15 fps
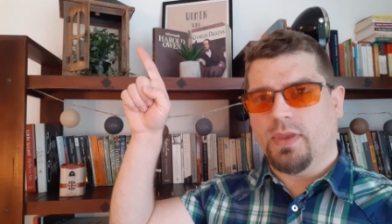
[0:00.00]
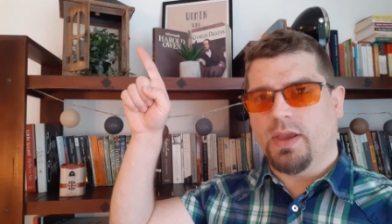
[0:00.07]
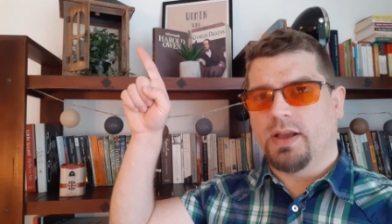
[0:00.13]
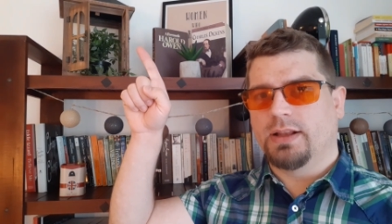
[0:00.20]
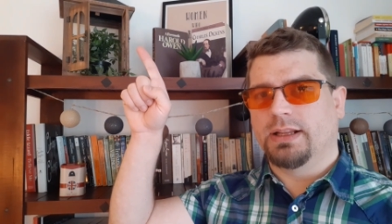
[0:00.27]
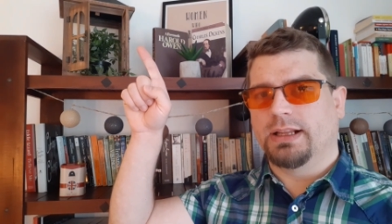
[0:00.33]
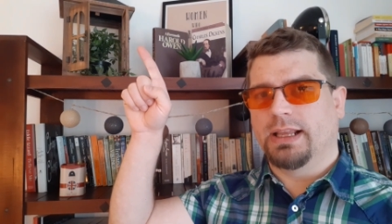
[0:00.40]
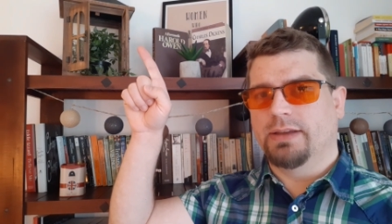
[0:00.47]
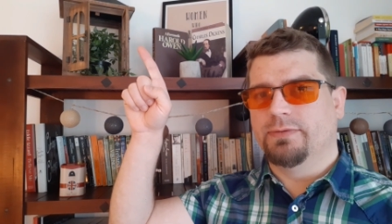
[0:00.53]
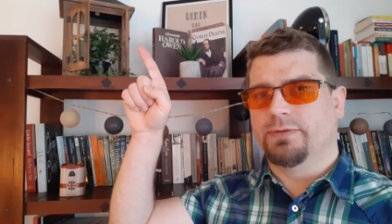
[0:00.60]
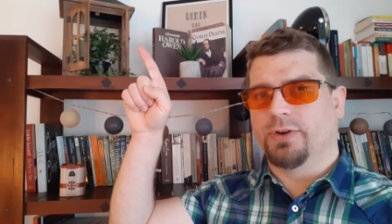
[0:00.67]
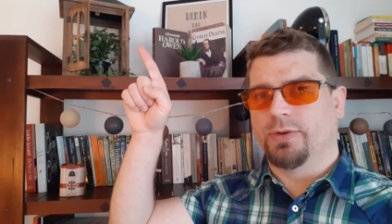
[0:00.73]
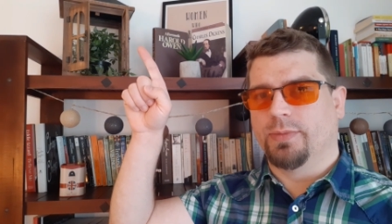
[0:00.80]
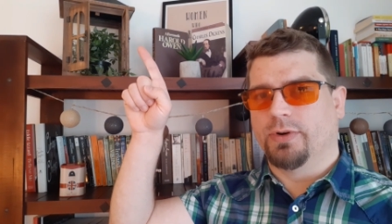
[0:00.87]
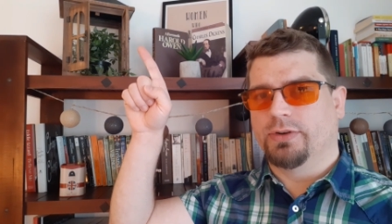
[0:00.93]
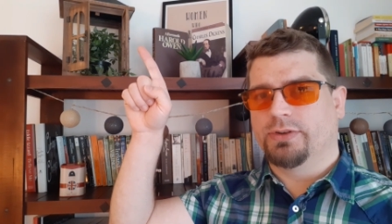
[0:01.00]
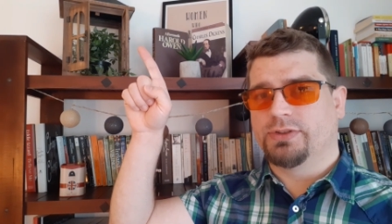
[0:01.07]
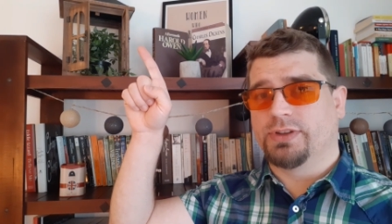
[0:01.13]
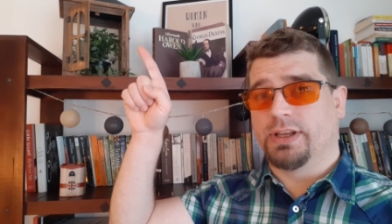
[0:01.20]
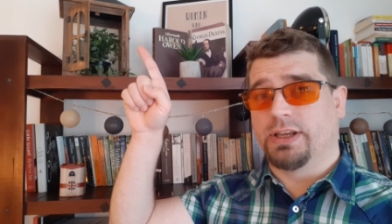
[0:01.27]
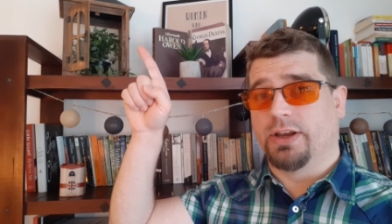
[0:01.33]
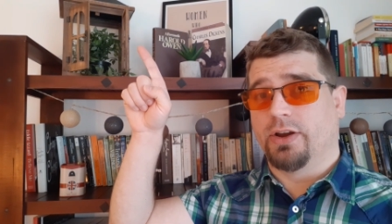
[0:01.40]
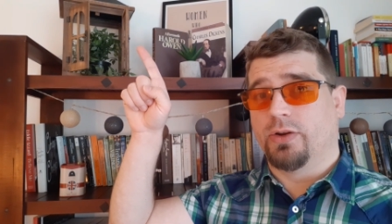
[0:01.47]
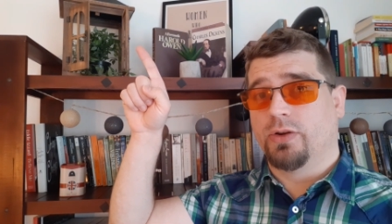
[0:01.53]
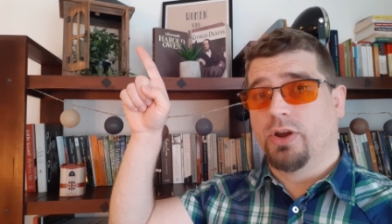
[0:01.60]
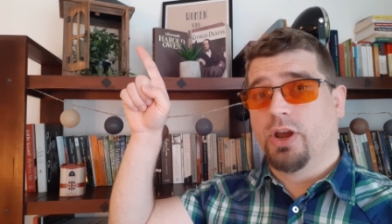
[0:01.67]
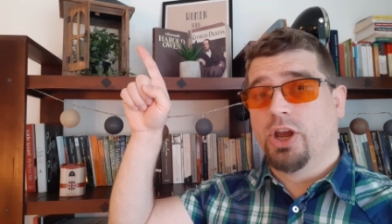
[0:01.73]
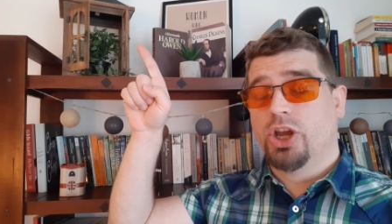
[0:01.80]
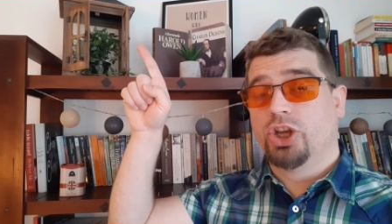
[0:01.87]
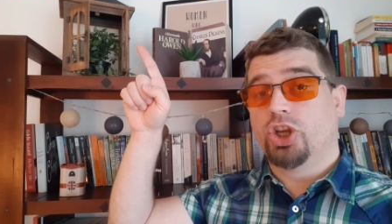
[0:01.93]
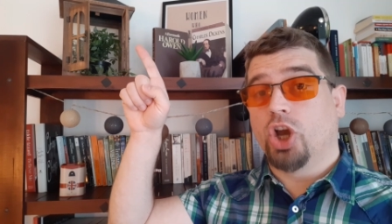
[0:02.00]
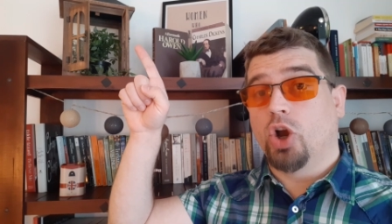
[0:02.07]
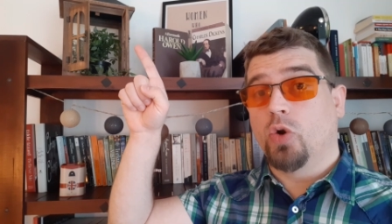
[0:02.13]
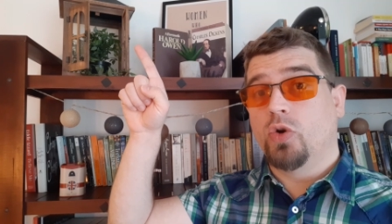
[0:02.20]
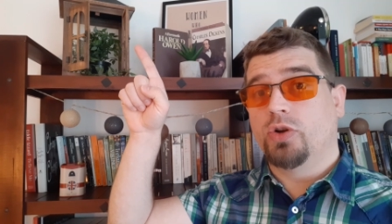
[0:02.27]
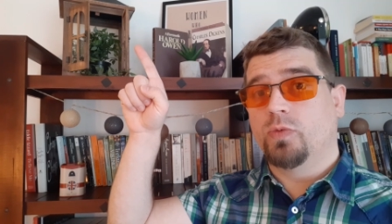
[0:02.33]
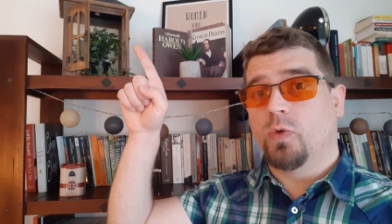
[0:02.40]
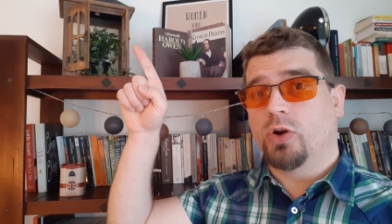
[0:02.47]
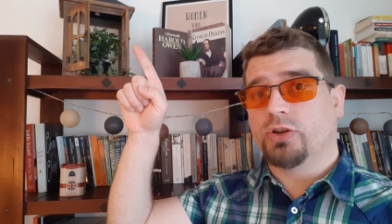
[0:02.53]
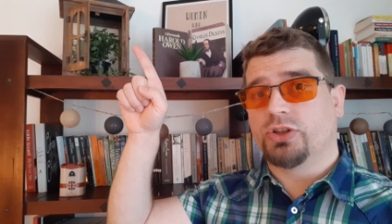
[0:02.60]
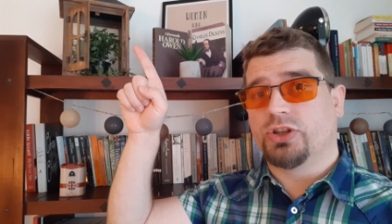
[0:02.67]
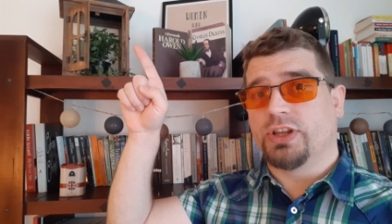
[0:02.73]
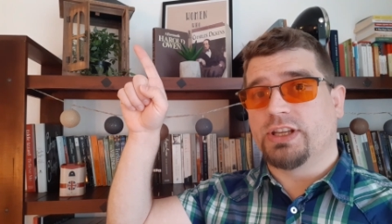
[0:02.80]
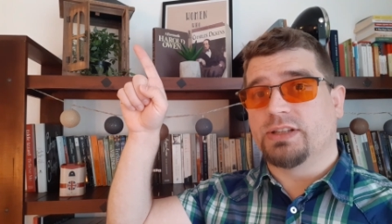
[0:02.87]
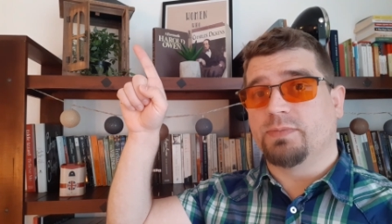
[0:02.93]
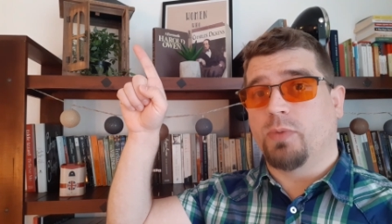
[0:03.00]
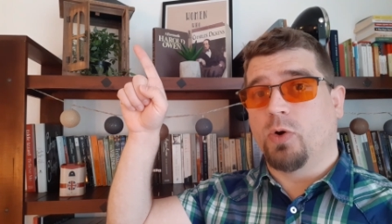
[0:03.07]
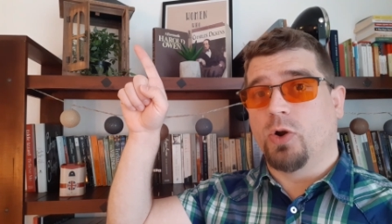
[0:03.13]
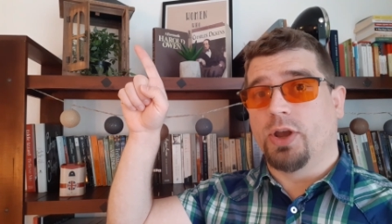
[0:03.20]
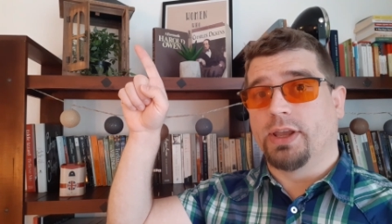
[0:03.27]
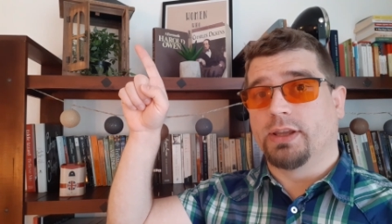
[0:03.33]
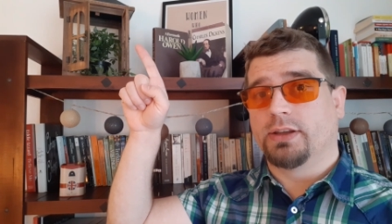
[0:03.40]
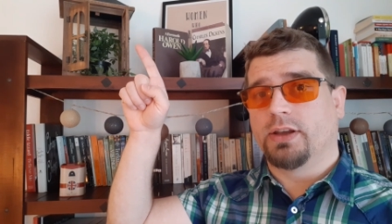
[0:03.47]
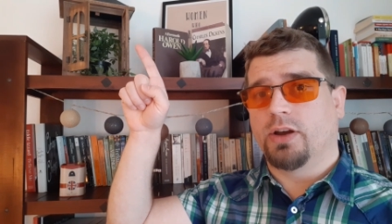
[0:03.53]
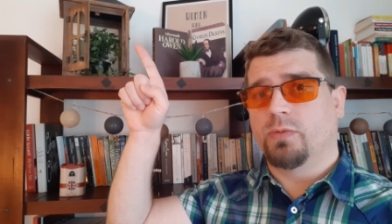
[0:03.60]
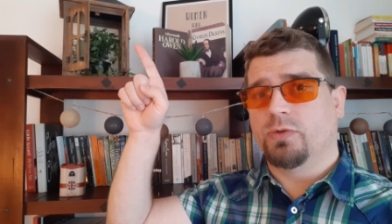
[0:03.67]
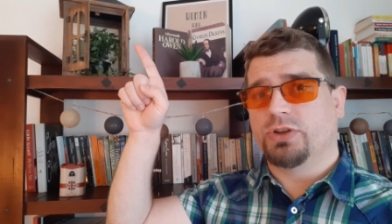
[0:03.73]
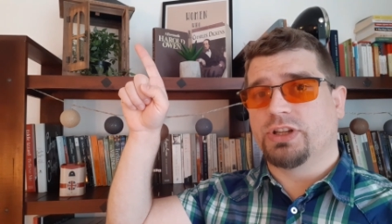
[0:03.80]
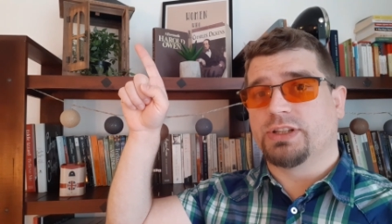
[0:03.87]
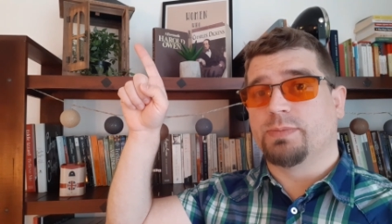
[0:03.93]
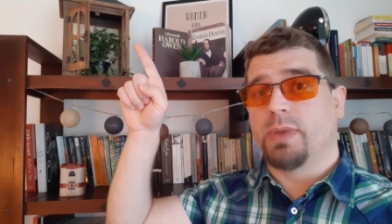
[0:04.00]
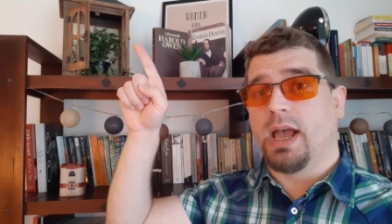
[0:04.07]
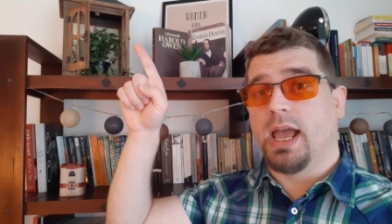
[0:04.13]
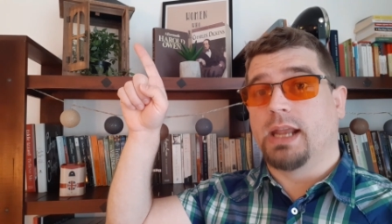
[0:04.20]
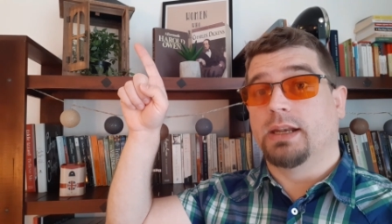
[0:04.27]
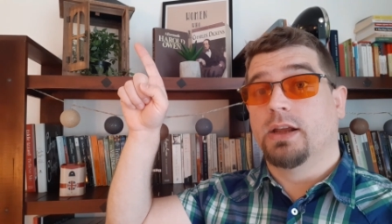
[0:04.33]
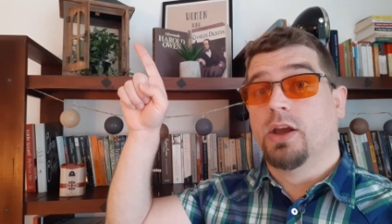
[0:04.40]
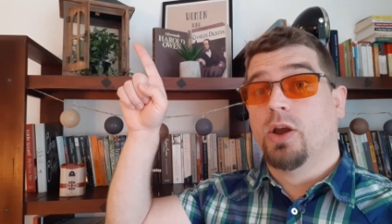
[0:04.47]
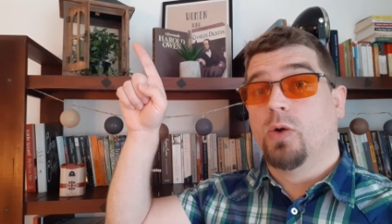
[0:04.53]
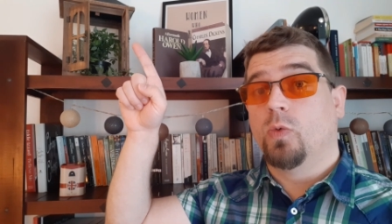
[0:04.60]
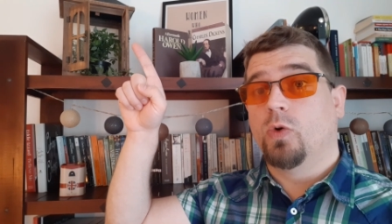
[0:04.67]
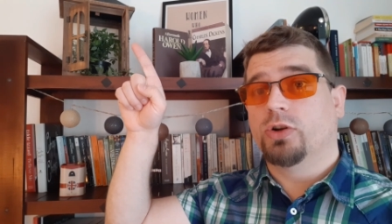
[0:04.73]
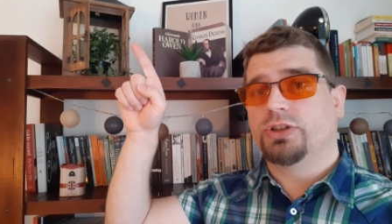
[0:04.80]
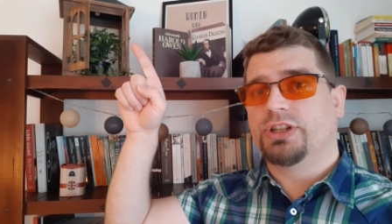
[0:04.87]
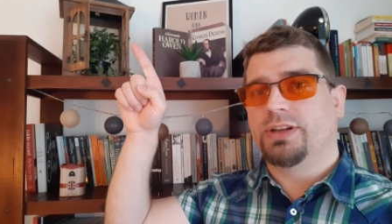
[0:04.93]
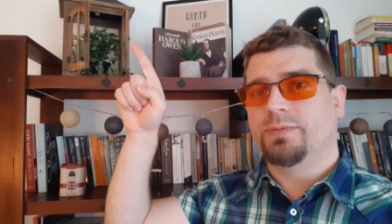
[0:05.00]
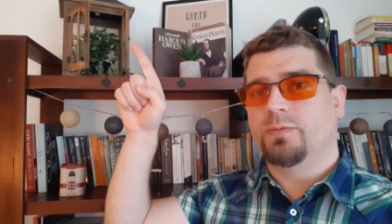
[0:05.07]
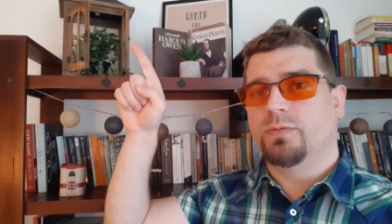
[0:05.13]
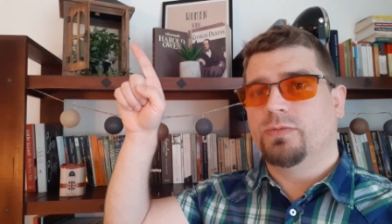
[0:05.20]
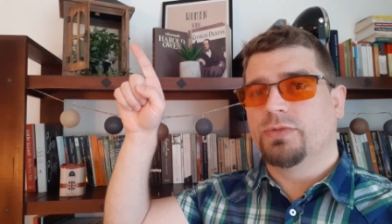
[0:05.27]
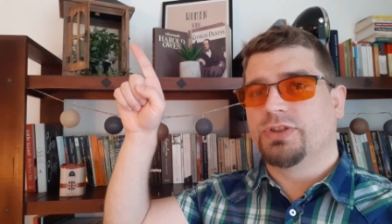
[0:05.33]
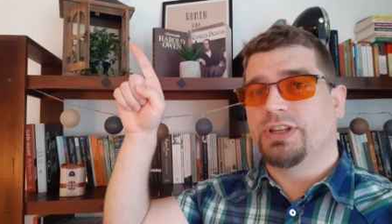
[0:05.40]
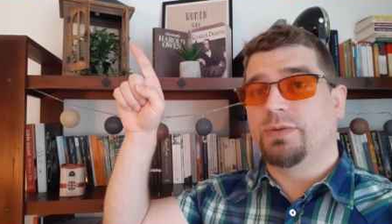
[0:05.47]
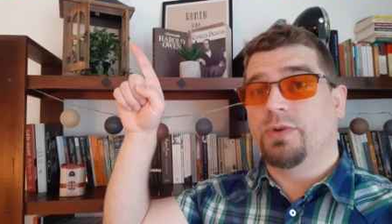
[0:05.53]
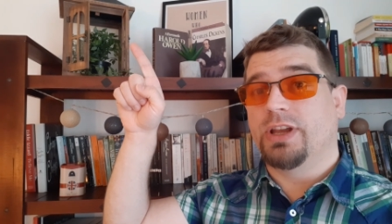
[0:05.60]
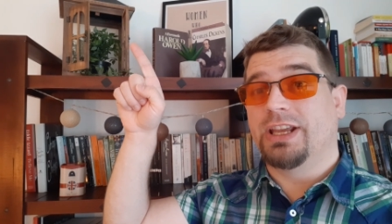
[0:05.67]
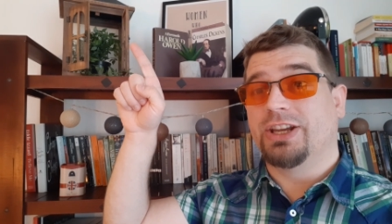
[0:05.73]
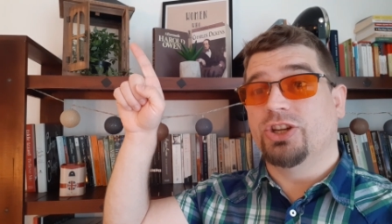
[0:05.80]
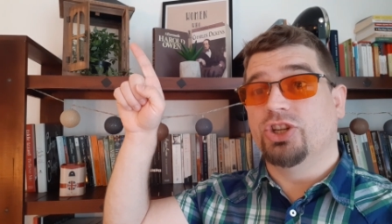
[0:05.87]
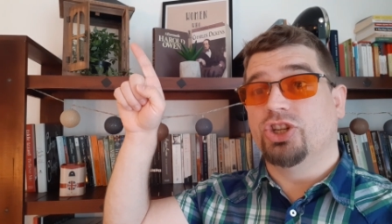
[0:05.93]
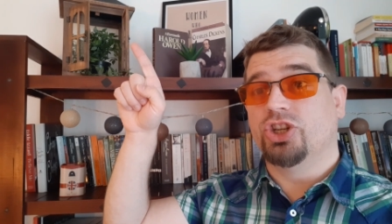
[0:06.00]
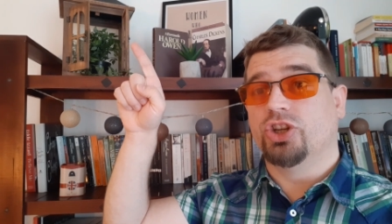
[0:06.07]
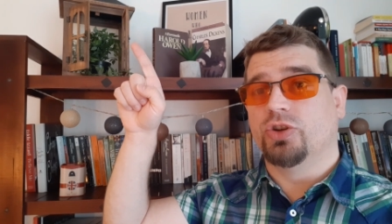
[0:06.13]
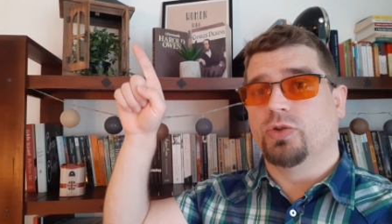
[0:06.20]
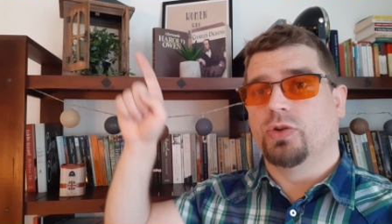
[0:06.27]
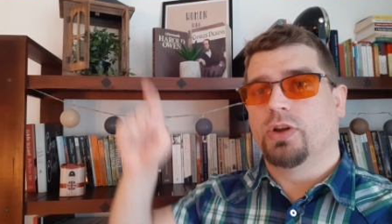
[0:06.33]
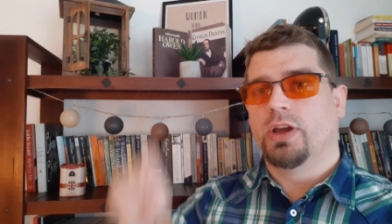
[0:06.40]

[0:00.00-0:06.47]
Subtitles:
a little info box. There you go. Go and watch this boy. Go and watch this man. Watch him, see what he can do.